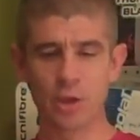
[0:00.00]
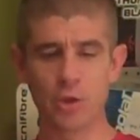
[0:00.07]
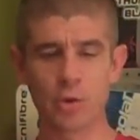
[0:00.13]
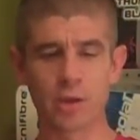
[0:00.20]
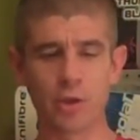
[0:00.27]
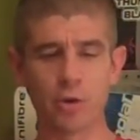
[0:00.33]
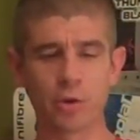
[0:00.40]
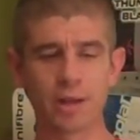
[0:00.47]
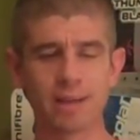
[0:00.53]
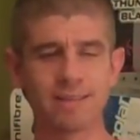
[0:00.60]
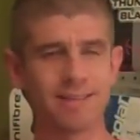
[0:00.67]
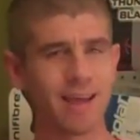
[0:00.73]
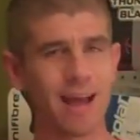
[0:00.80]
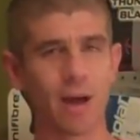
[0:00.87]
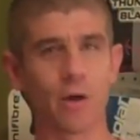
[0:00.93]
You can
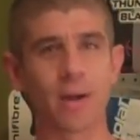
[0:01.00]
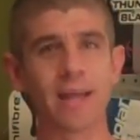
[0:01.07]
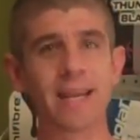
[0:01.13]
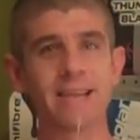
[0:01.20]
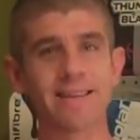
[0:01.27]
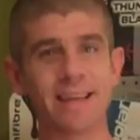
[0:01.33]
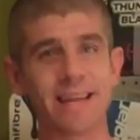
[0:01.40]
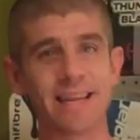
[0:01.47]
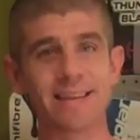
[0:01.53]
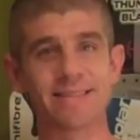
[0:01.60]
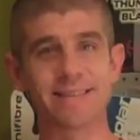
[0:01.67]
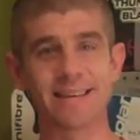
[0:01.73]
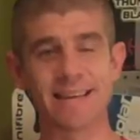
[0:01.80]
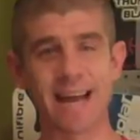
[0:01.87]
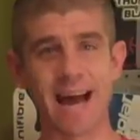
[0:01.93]
tell it
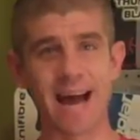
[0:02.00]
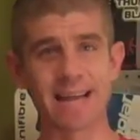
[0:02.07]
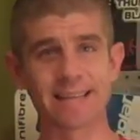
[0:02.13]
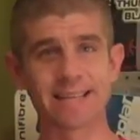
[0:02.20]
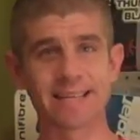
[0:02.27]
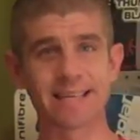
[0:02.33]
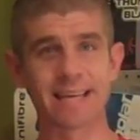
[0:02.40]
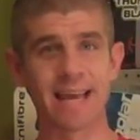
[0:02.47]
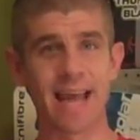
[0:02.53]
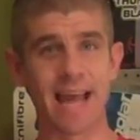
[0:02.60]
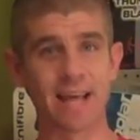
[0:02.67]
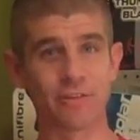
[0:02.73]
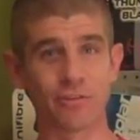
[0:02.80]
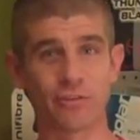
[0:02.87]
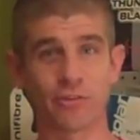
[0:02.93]
is not
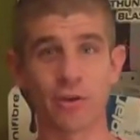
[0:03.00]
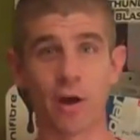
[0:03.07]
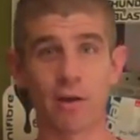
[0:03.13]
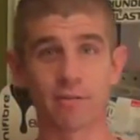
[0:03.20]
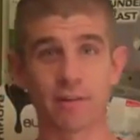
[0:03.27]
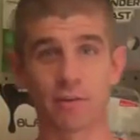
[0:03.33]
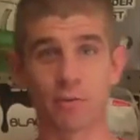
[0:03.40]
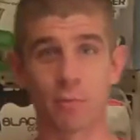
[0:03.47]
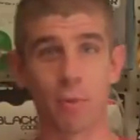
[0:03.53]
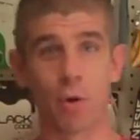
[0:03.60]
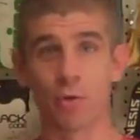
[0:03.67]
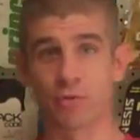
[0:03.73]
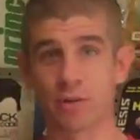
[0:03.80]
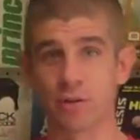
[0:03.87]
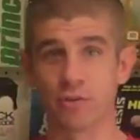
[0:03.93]
as soft as a
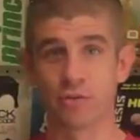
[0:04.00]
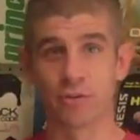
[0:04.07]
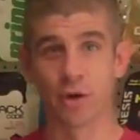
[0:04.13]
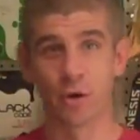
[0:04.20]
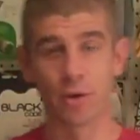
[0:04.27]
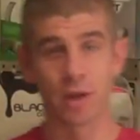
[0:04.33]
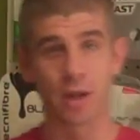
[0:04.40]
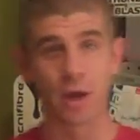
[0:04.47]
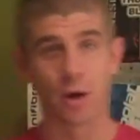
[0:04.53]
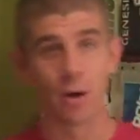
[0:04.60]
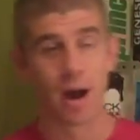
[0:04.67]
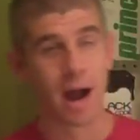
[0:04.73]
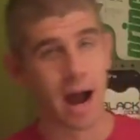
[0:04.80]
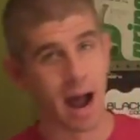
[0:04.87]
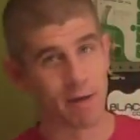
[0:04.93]
multi. So,
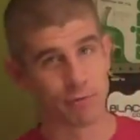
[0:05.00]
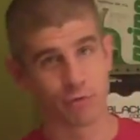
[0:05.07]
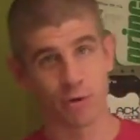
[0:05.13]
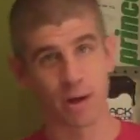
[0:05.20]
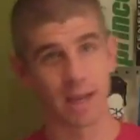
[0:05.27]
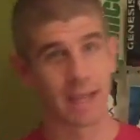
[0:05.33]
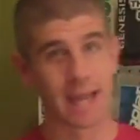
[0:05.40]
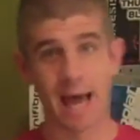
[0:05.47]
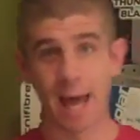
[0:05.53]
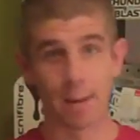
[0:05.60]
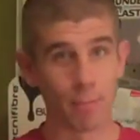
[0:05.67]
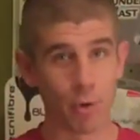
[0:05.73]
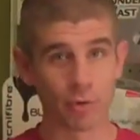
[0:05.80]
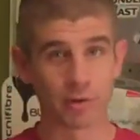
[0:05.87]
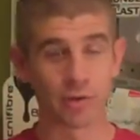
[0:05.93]
I've strung a lot
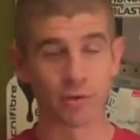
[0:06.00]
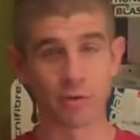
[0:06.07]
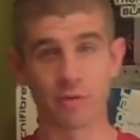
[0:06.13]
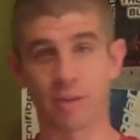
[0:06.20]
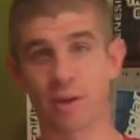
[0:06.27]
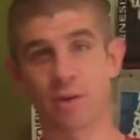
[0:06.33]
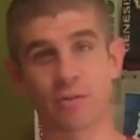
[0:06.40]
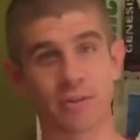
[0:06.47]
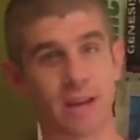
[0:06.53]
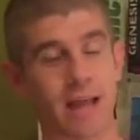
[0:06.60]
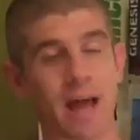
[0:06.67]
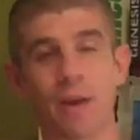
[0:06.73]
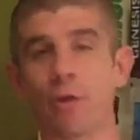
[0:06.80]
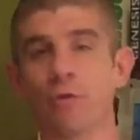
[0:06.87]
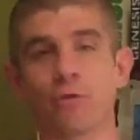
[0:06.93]
of multis over the years, and a
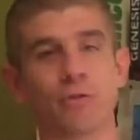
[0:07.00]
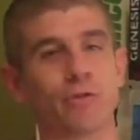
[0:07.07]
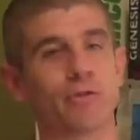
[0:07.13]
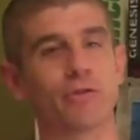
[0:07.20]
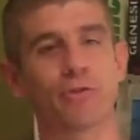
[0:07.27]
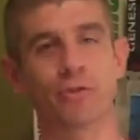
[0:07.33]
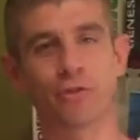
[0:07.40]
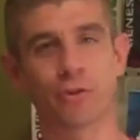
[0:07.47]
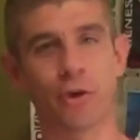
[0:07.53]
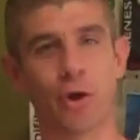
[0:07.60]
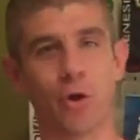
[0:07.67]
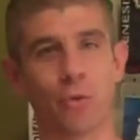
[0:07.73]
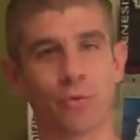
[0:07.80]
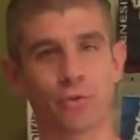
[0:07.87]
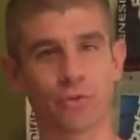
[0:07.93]
lot of those are just
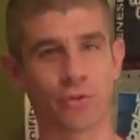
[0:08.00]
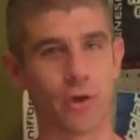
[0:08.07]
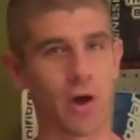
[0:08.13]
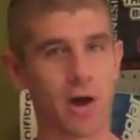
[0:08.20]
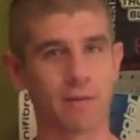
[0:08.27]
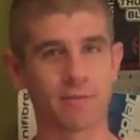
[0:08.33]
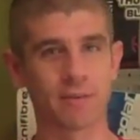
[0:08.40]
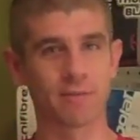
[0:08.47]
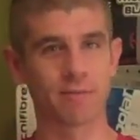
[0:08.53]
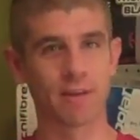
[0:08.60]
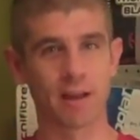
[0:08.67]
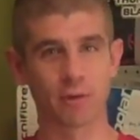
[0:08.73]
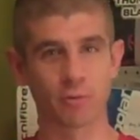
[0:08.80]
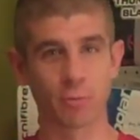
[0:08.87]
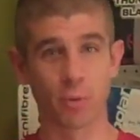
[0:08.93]
so soft and
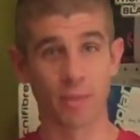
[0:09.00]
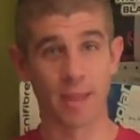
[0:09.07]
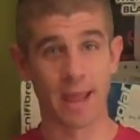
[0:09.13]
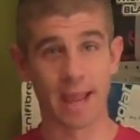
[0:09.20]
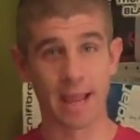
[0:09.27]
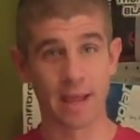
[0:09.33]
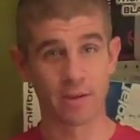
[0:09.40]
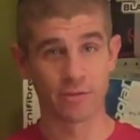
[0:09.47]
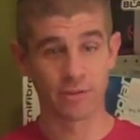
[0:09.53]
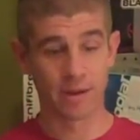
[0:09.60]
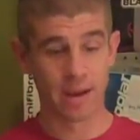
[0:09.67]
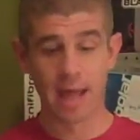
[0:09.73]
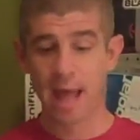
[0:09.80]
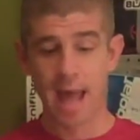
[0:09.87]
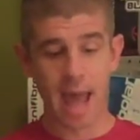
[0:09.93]
flexible in the hands.
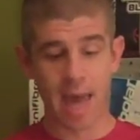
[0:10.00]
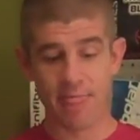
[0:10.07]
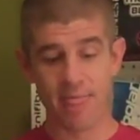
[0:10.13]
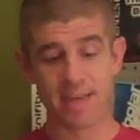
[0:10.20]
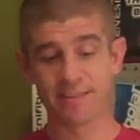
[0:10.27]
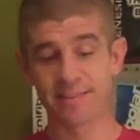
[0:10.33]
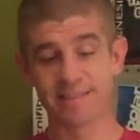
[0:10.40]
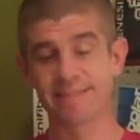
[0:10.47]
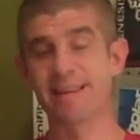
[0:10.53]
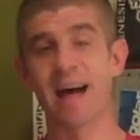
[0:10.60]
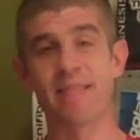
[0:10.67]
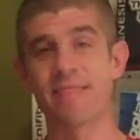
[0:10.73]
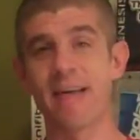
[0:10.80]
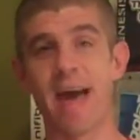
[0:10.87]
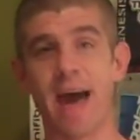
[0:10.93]
And this is
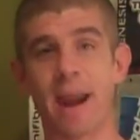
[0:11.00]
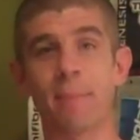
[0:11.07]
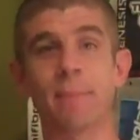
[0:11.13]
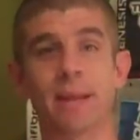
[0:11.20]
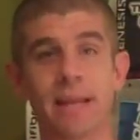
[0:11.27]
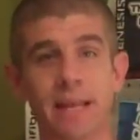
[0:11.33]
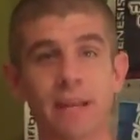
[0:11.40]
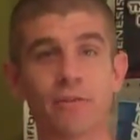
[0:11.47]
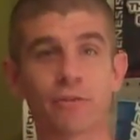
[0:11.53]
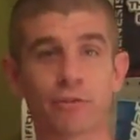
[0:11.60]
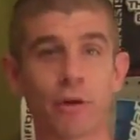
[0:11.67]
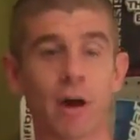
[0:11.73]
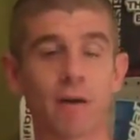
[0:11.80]
not that. I mean, it is